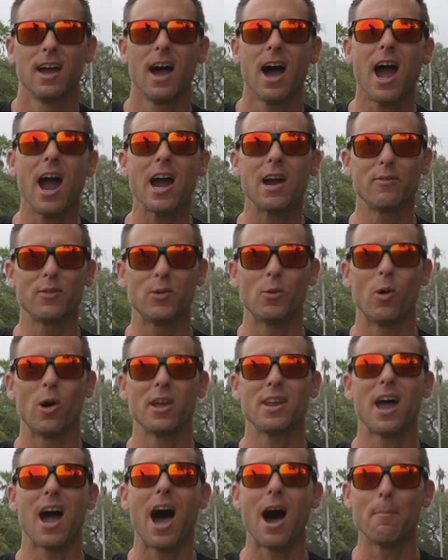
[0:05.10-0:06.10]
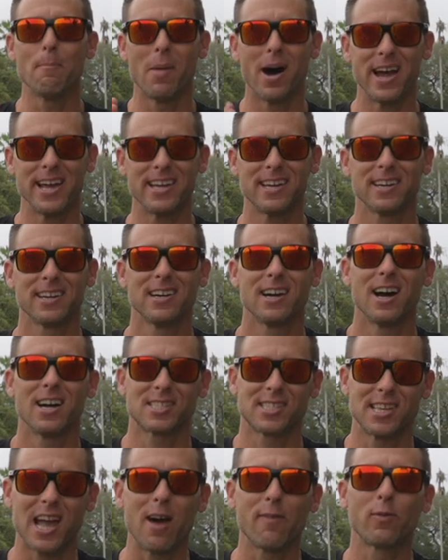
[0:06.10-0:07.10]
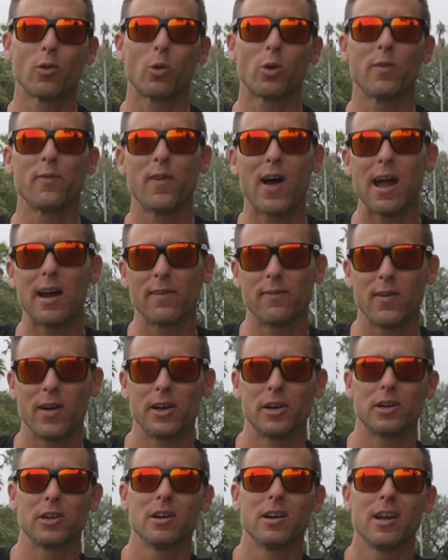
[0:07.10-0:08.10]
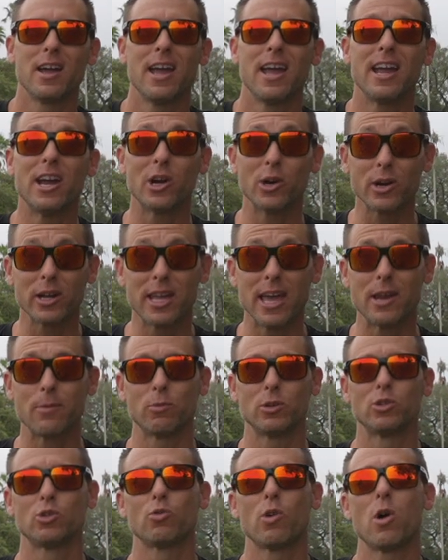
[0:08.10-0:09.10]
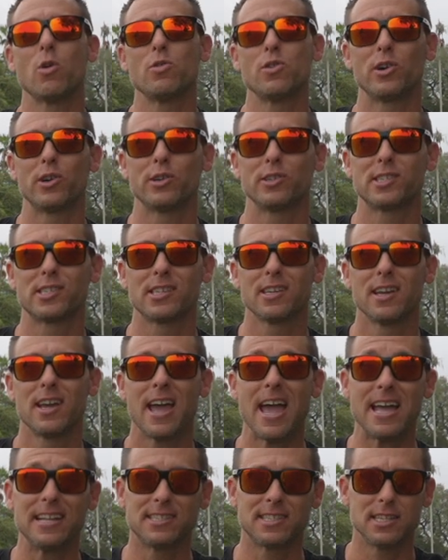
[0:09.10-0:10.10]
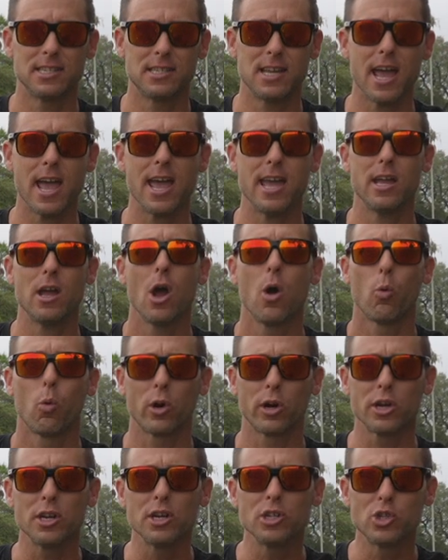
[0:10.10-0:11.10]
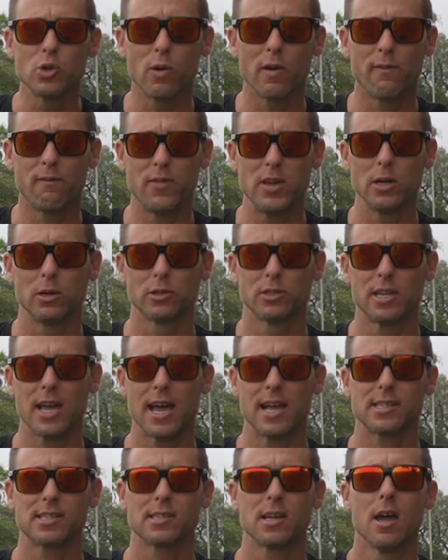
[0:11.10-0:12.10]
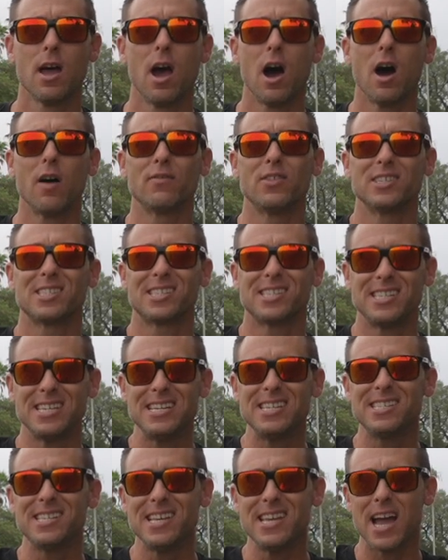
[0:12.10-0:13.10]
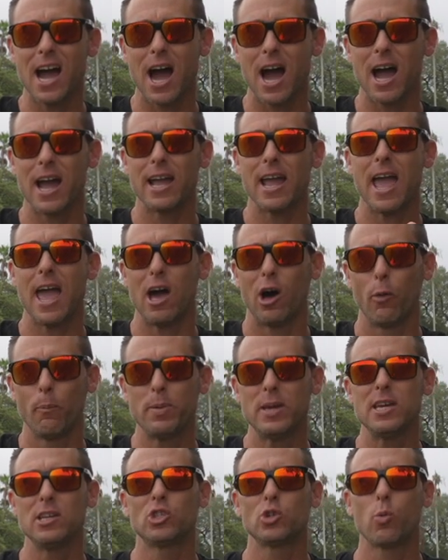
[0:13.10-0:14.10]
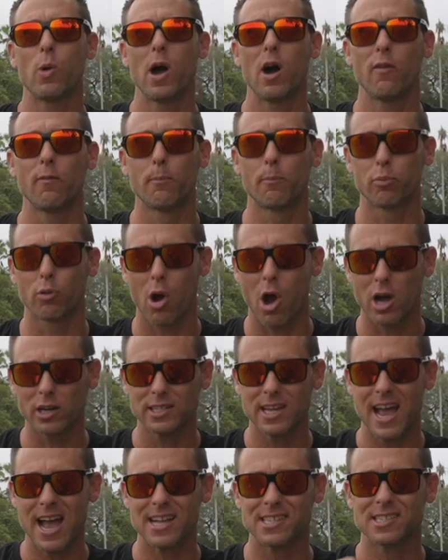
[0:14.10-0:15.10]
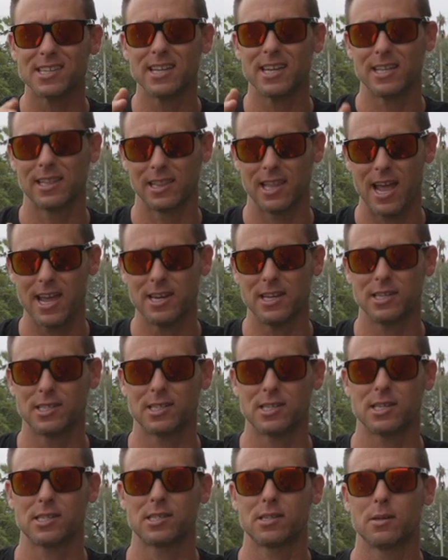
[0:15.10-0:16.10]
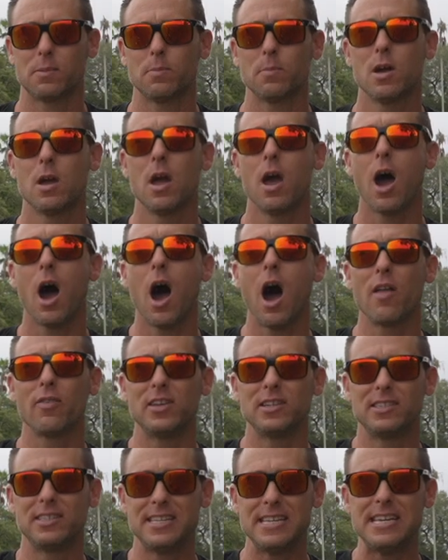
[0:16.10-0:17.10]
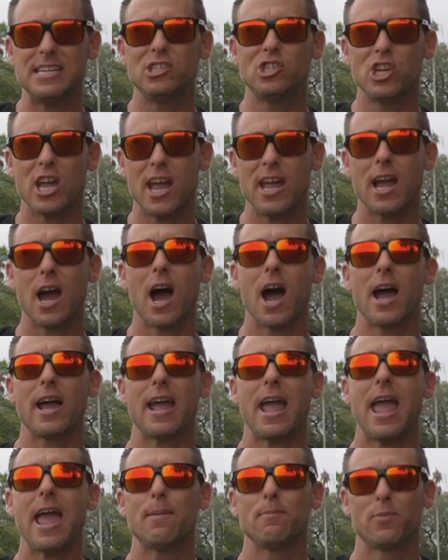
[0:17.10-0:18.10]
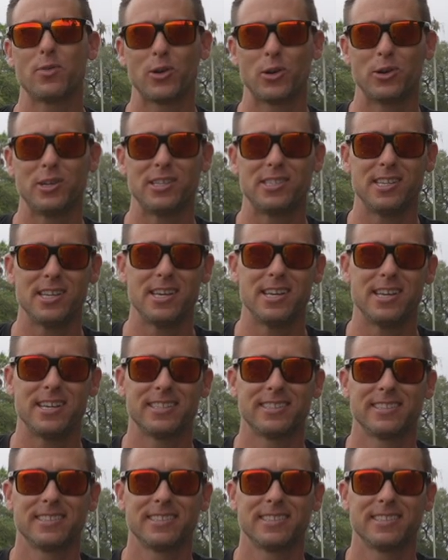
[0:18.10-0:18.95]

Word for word: Hi everyone, I'm Mike, a South Florida firefighter, here again with Drone Nerds. And today we're gonna do a field test of the CZI LP12 broadcasting and lighting system on the DJI M30T.